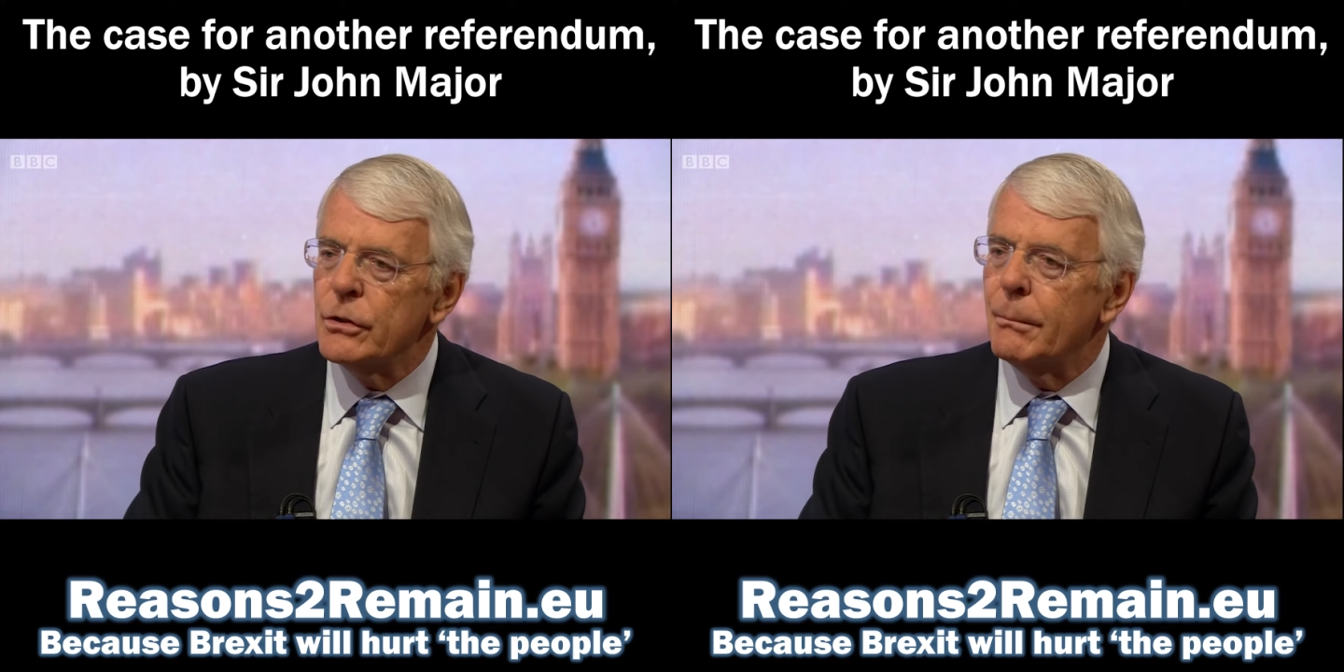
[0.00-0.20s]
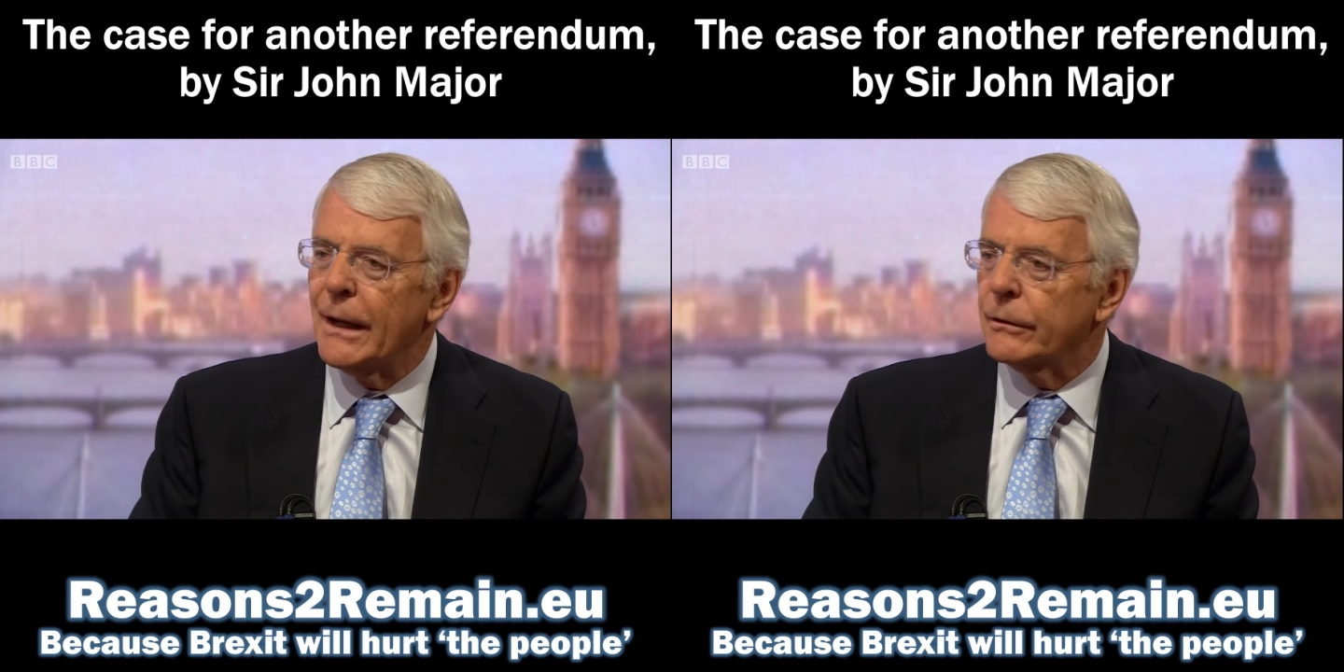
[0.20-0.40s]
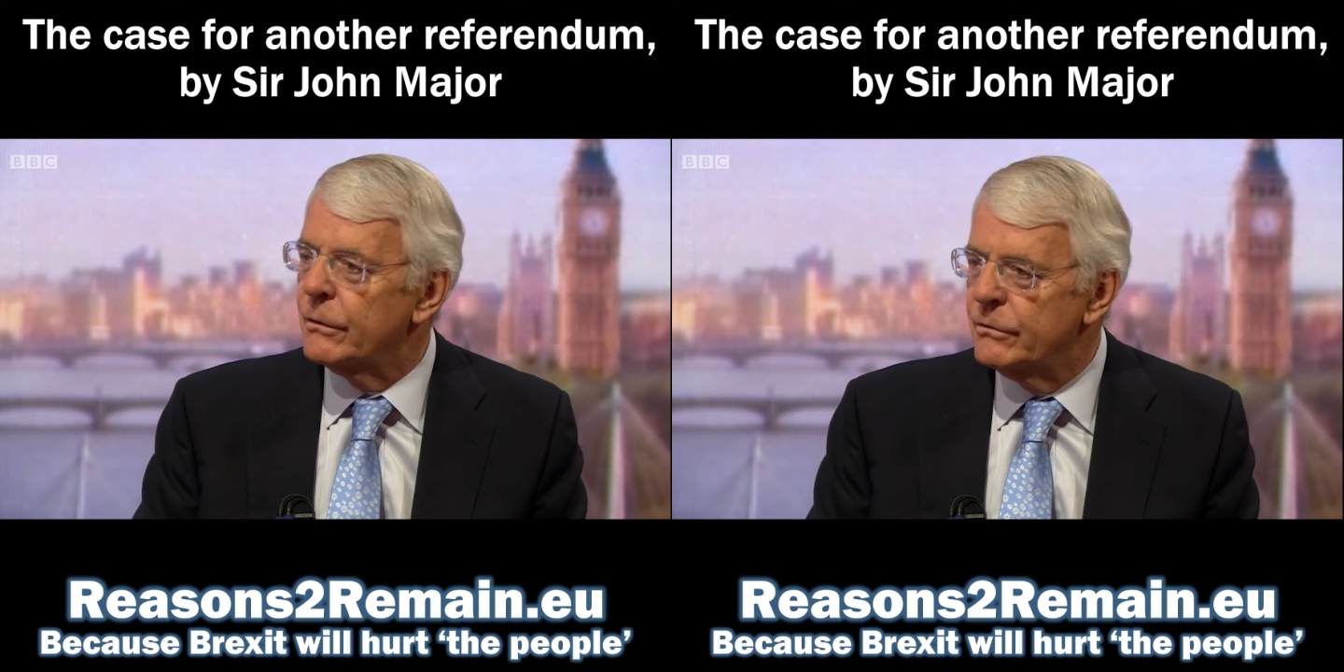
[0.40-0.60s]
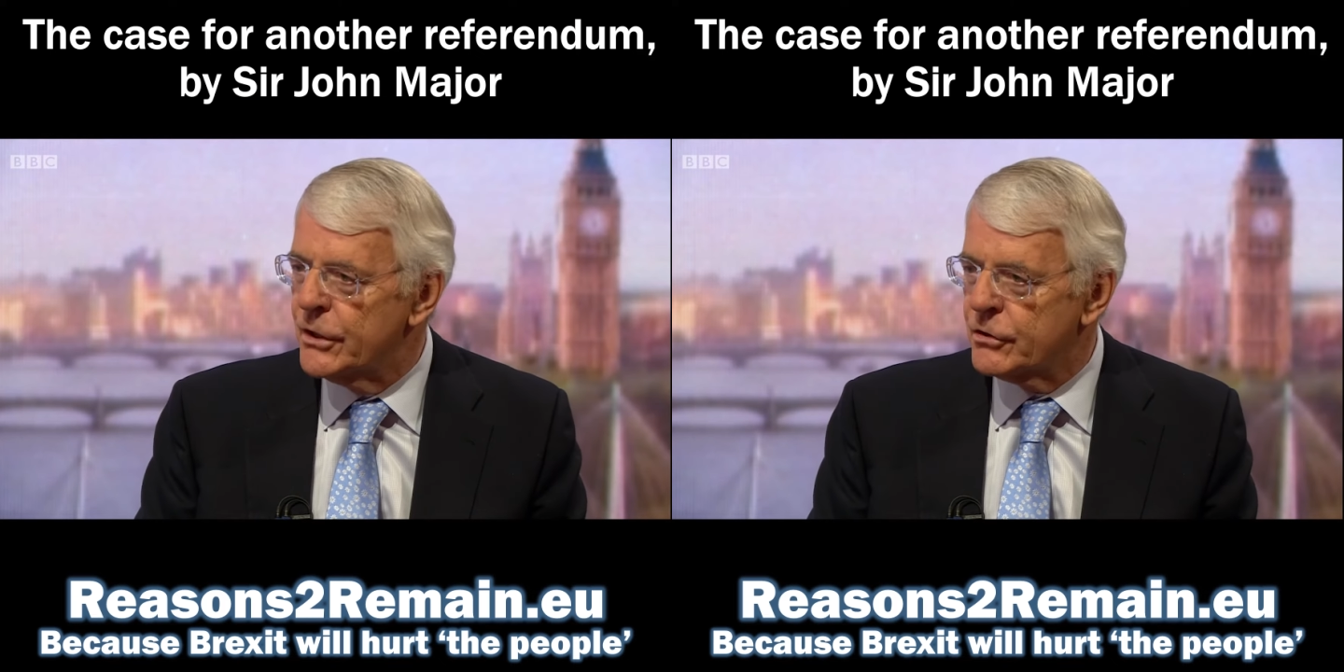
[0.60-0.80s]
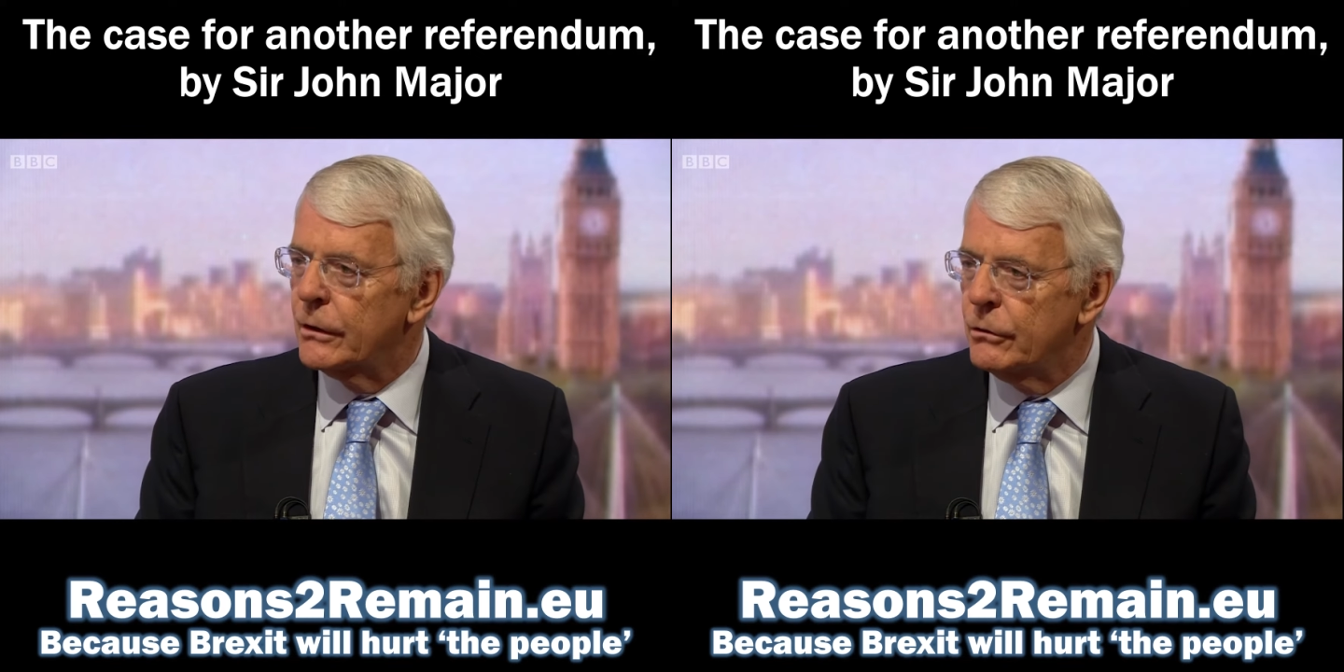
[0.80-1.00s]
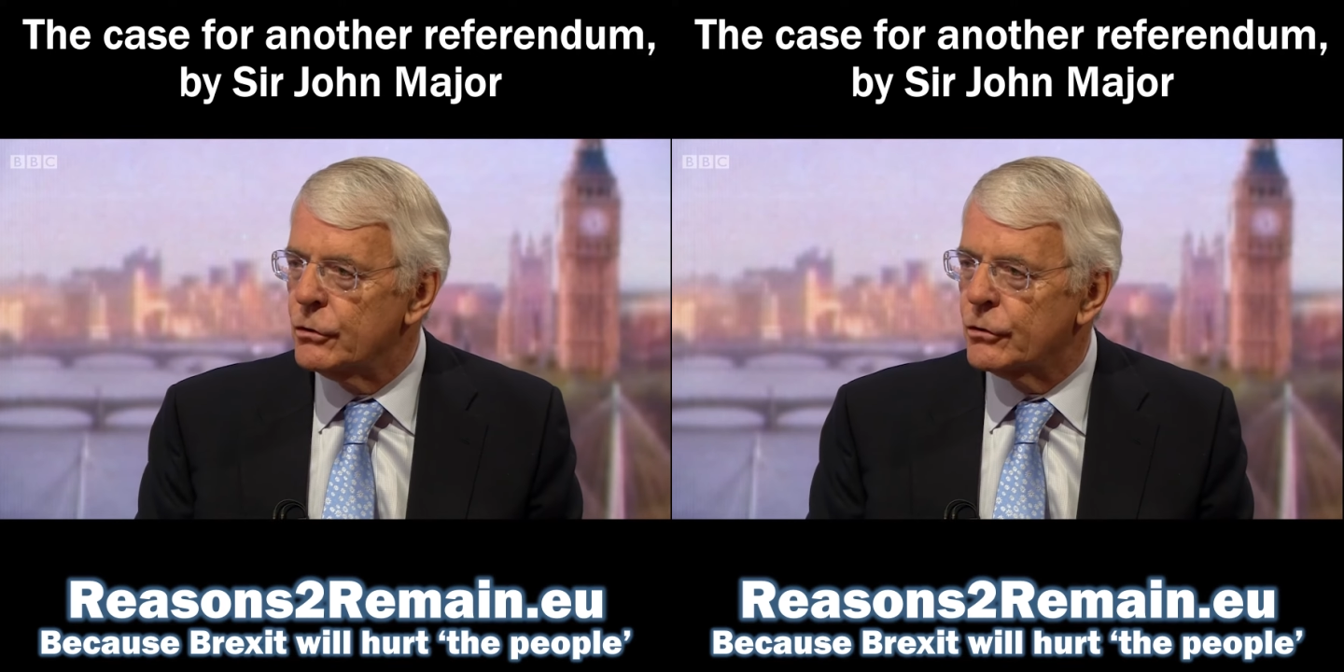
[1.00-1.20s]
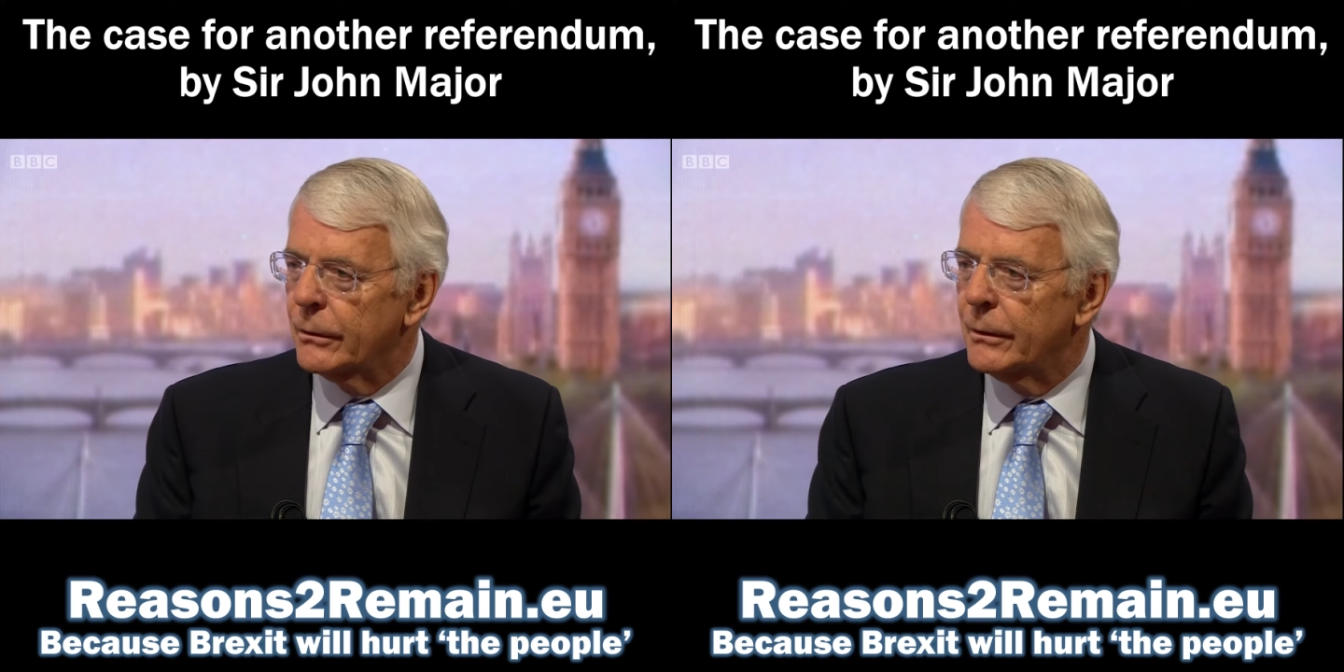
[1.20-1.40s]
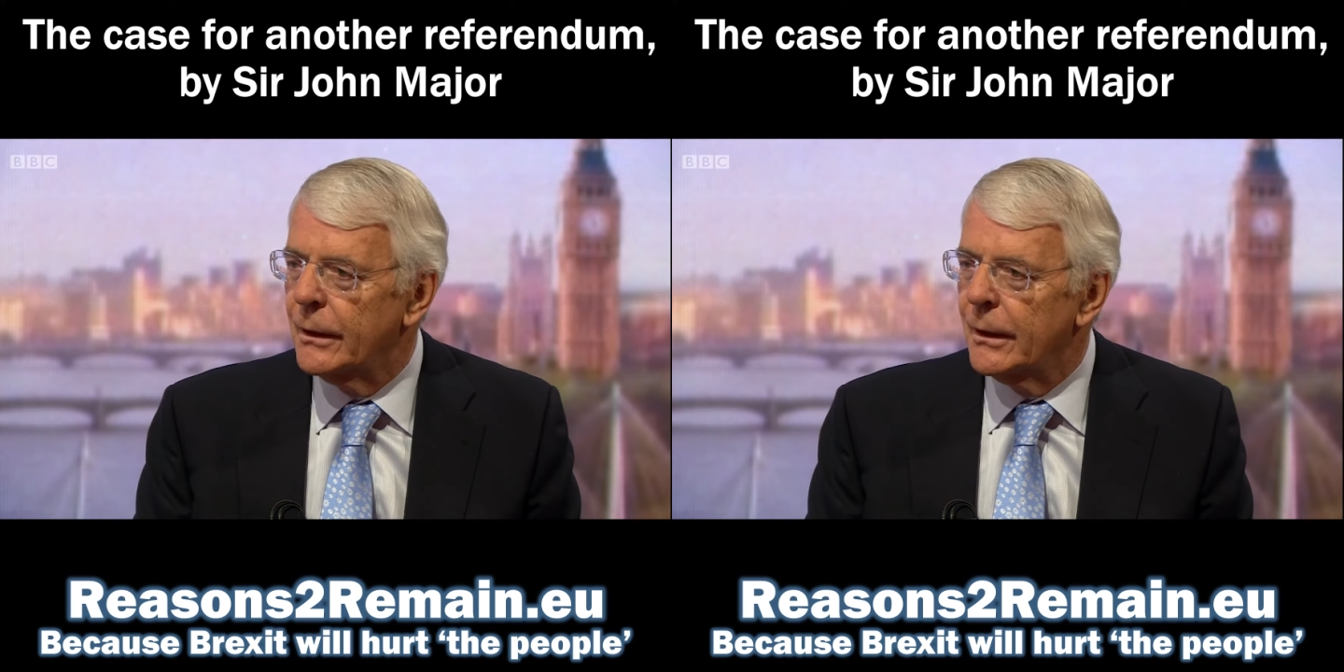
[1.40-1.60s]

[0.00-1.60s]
amount of disillusion,